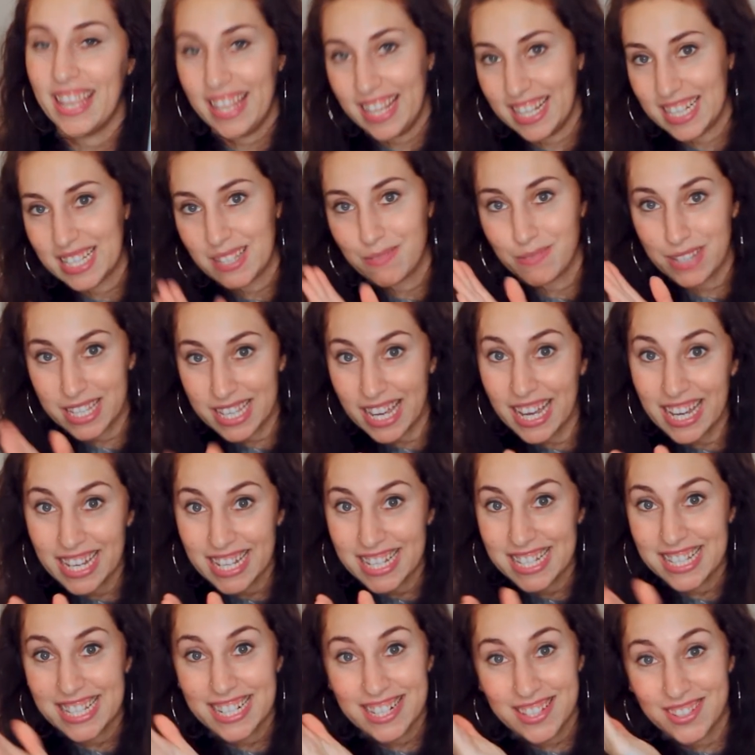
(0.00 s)
It's
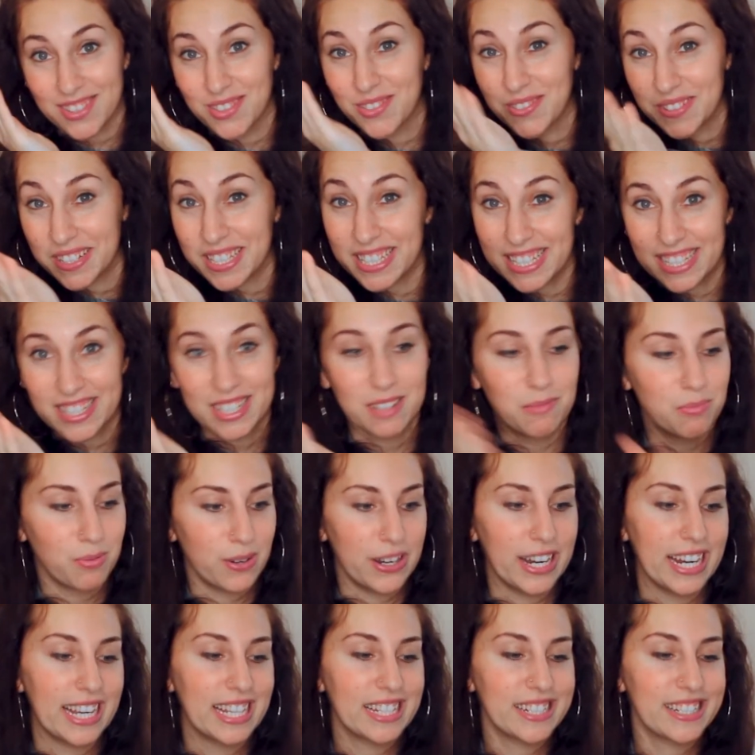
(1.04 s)
because it's a really good
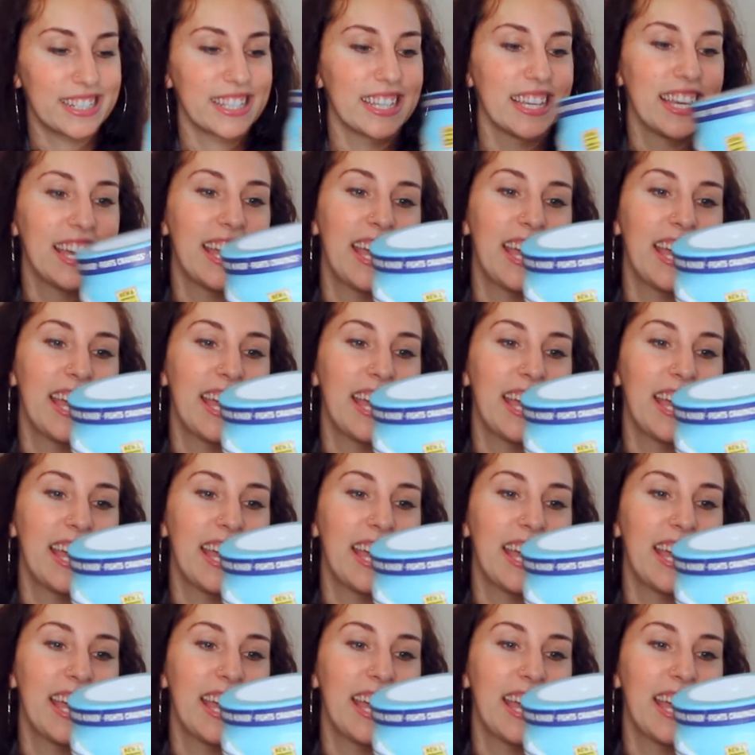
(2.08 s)
brand.